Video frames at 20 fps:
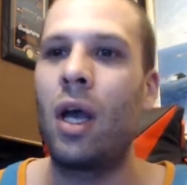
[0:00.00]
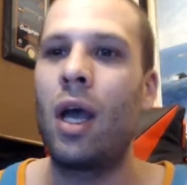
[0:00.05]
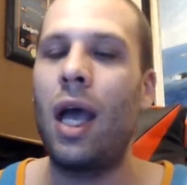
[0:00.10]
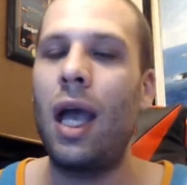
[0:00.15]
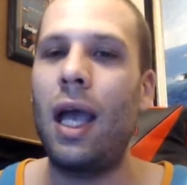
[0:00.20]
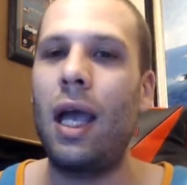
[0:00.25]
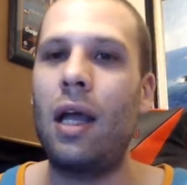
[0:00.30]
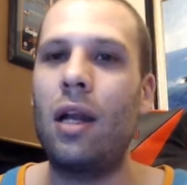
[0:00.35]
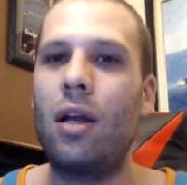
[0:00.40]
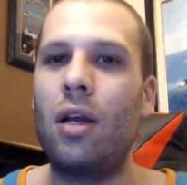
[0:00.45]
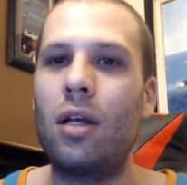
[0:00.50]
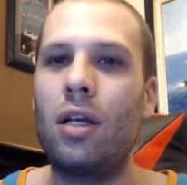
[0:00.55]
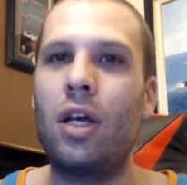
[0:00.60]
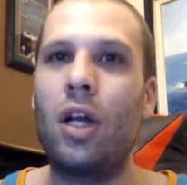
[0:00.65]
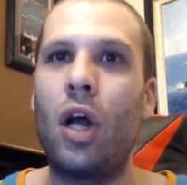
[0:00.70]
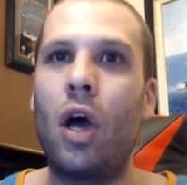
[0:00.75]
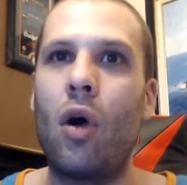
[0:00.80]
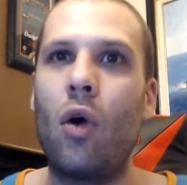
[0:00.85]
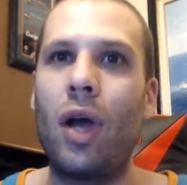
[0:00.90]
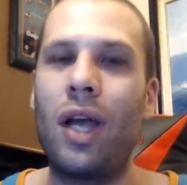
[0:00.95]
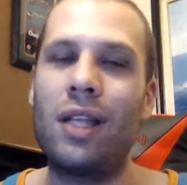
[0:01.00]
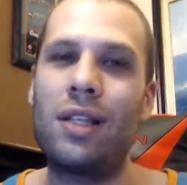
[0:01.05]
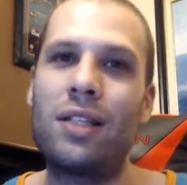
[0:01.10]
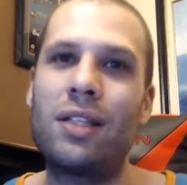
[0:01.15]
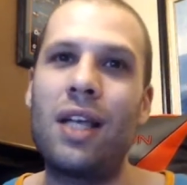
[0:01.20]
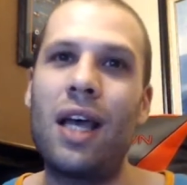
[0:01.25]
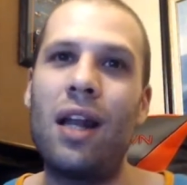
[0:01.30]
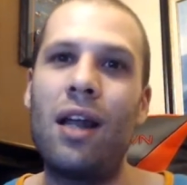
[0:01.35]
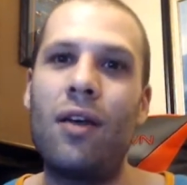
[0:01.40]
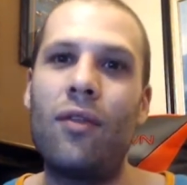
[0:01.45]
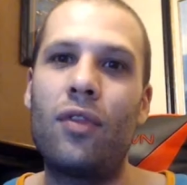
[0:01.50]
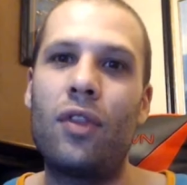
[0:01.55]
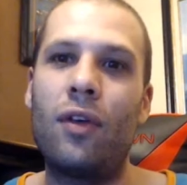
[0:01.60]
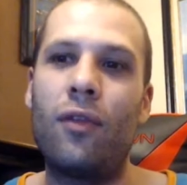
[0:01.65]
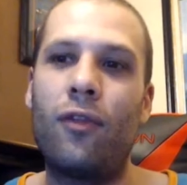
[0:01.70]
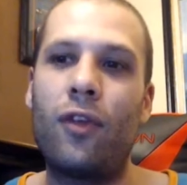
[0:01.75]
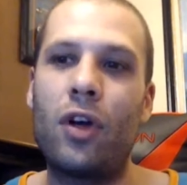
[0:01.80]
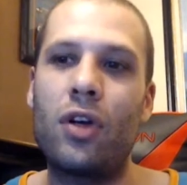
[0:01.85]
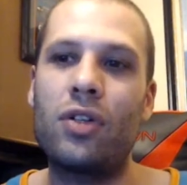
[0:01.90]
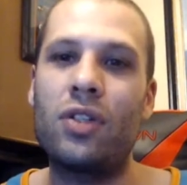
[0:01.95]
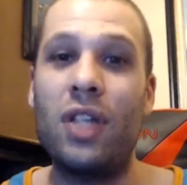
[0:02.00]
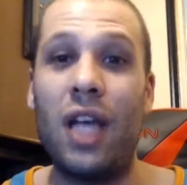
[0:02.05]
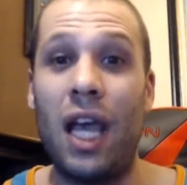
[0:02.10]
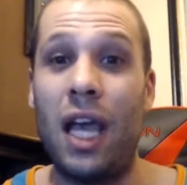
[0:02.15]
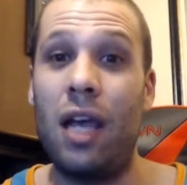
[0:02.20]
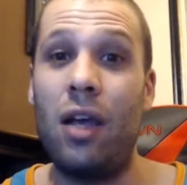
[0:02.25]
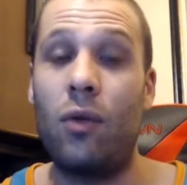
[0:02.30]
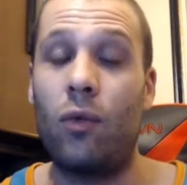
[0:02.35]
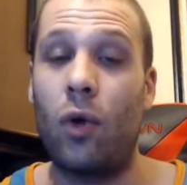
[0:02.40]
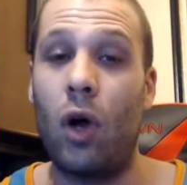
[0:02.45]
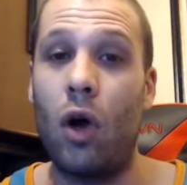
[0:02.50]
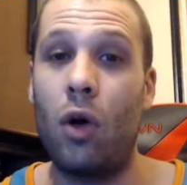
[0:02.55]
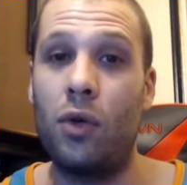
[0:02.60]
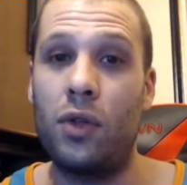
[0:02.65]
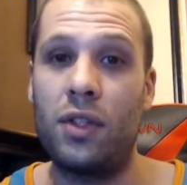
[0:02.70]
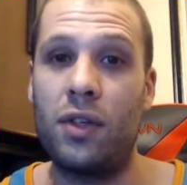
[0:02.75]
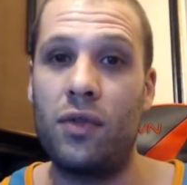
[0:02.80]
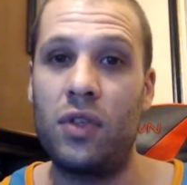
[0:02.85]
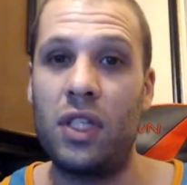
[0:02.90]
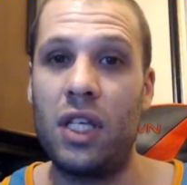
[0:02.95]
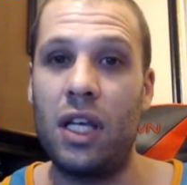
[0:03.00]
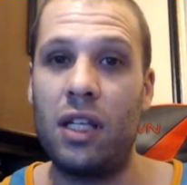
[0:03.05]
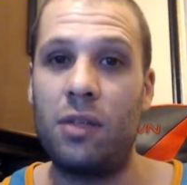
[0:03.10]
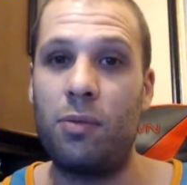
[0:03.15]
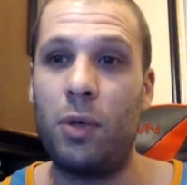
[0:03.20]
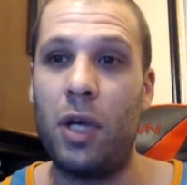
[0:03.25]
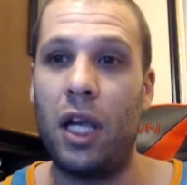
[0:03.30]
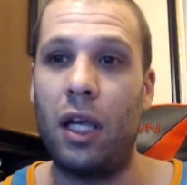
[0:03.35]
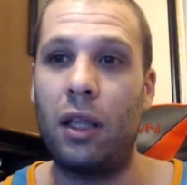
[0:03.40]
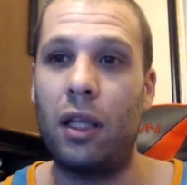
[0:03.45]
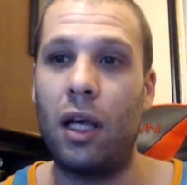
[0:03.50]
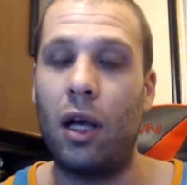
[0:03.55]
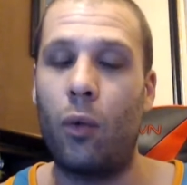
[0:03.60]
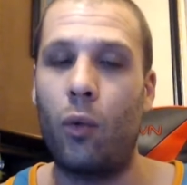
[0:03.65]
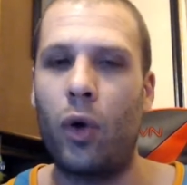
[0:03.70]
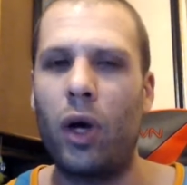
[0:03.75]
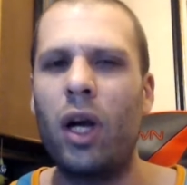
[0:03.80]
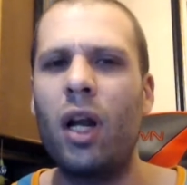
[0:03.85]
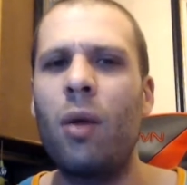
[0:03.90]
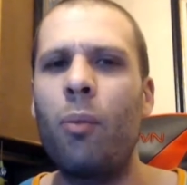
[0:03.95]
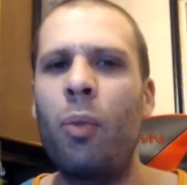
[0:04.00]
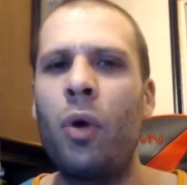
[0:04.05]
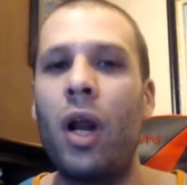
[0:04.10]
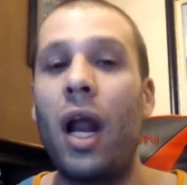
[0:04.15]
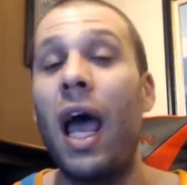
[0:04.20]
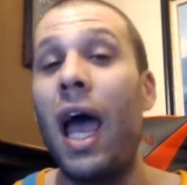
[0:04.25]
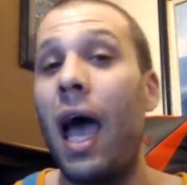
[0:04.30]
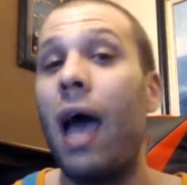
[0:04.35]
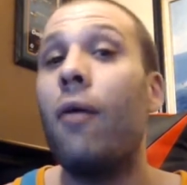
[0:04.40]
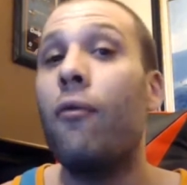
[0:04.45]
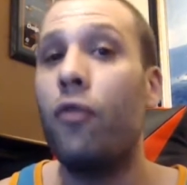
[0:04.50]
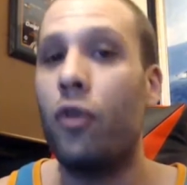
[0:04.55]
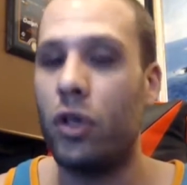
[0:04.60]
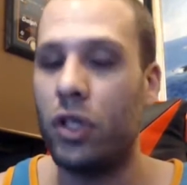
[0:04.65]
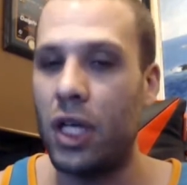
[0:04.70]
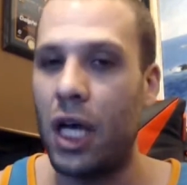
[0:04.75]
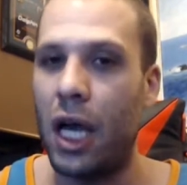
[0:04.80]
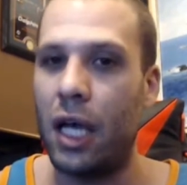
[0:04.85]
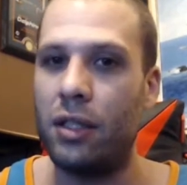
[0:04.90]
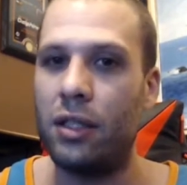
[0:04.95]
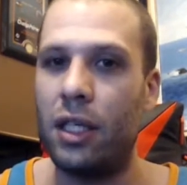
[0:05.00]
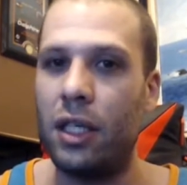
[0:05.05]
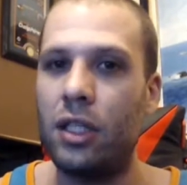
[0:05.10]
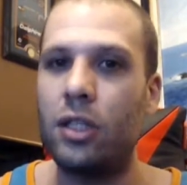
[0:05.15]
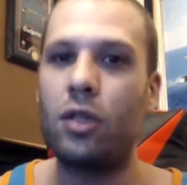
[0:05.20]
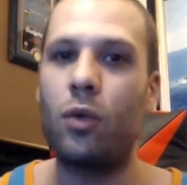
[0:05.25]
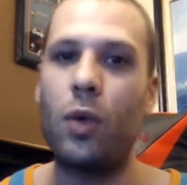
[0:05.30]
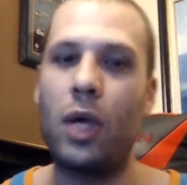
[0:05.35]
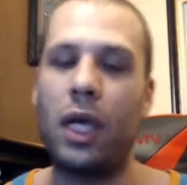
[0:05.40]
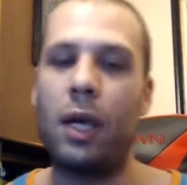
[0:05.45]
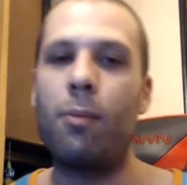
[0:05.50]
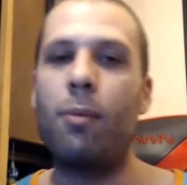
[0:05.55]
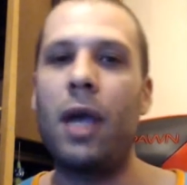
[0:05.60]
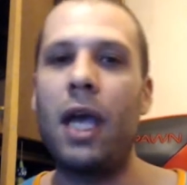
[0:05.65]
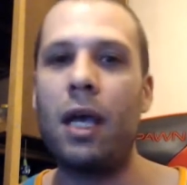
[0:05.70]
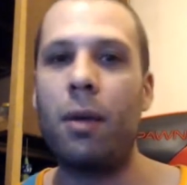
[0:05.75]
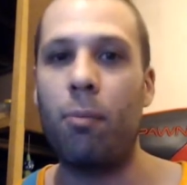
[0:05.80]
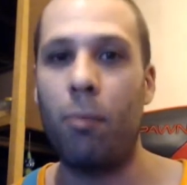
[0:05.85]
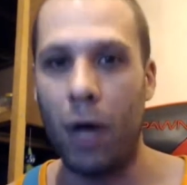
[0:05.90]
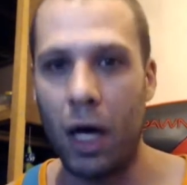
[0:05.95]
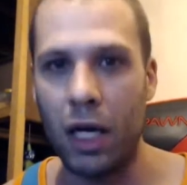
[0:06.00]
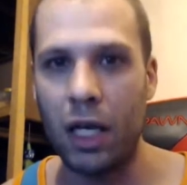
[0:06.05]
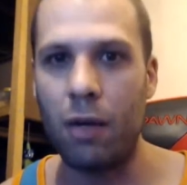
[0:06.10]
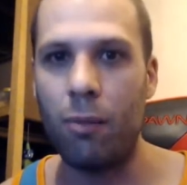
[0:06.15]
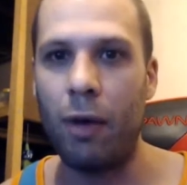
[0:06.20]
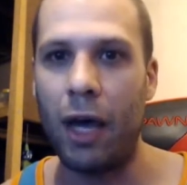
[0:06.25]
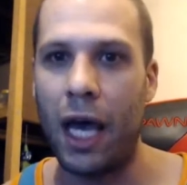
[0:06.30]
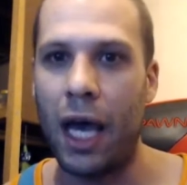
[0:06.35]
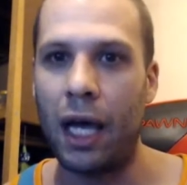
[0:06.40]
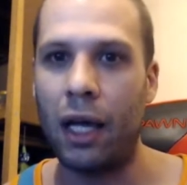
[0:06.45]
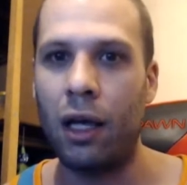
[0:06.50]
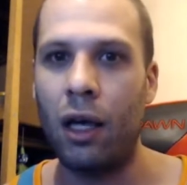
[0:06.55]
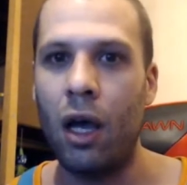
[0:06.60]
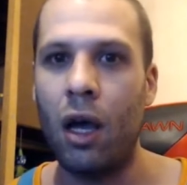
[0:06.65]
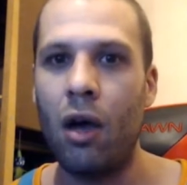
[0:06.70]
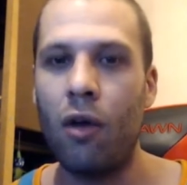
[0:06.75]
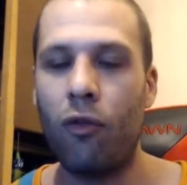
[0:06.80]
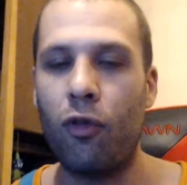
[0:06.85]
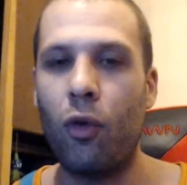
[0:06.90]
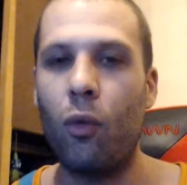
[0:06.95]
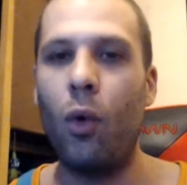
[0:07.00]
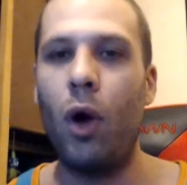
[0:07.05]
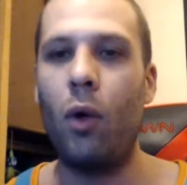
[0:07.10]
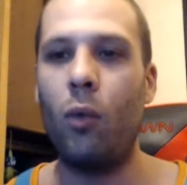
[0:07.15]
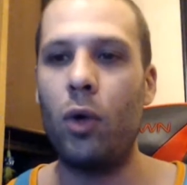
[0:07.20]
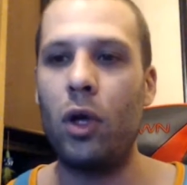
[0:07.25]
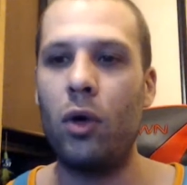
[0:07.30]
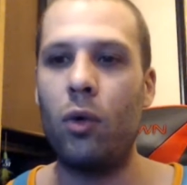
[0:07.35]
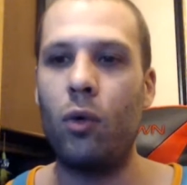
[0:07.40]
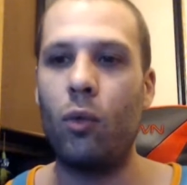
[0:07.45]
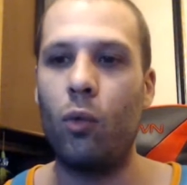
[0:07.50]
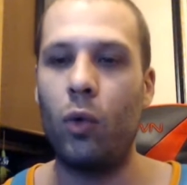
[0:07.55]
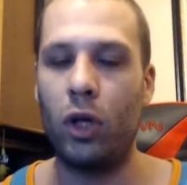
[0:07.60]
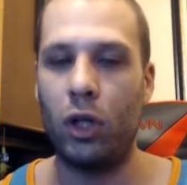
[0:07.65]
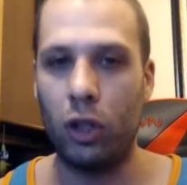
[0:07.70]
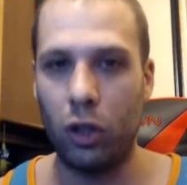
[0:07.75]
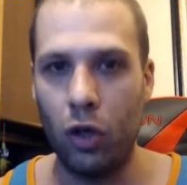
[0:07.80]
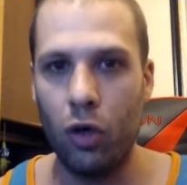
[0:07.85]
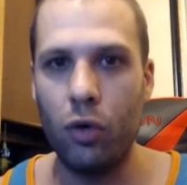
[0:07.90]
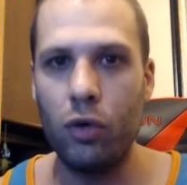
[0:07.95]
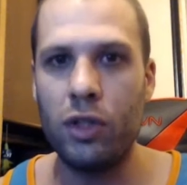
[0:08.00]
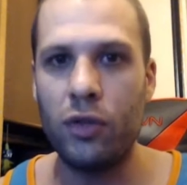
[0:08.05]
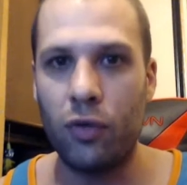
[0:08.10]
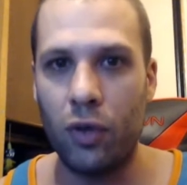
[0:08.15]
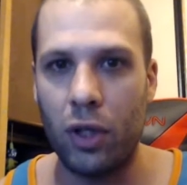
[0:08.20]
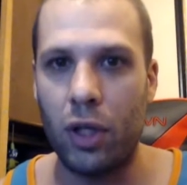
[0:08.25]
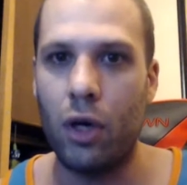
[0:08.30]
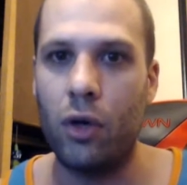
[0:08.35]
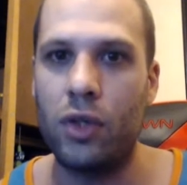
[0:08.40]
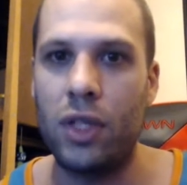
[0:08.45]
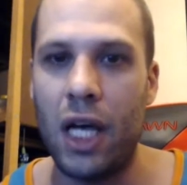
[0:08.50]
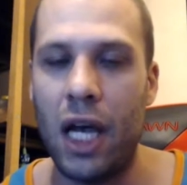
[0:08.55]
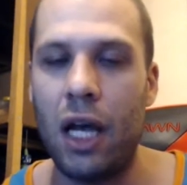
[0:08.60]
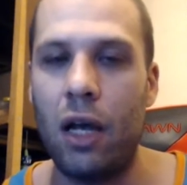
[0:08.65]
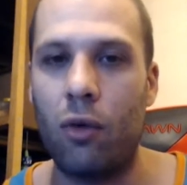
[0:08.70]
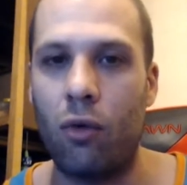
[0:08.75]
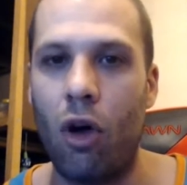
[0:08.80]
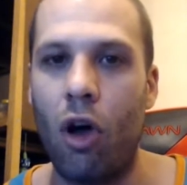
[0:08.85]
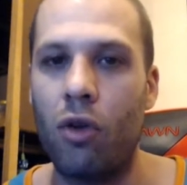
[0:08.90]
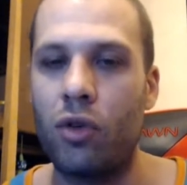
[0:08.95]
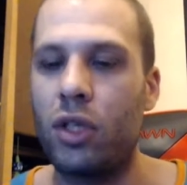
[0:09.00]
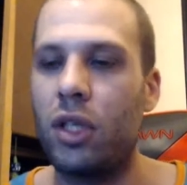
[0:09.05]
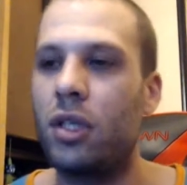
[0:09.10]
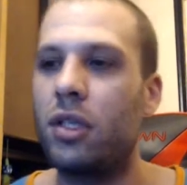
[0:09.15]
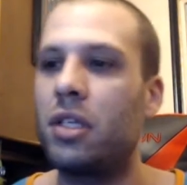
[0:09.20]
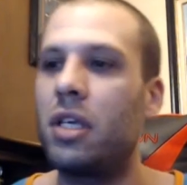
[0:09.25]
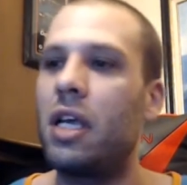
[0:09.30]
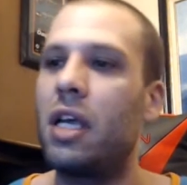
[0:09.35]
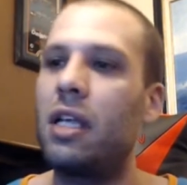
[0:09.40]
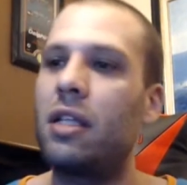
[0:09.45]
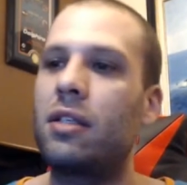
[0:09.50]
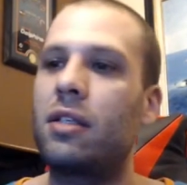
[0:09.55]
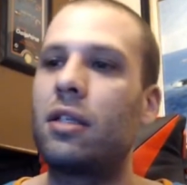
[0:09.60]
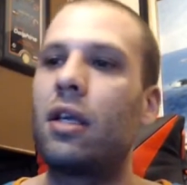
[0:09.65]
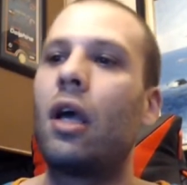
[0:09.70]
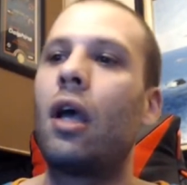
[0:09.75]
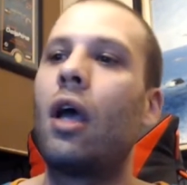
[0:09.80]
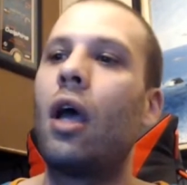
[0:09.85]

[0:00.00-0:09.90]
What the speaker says: And, you know, instead of the first 8 rows of seats being there, we're going to put advertising so we can make money back for what we would lose for those 8 rows of seats.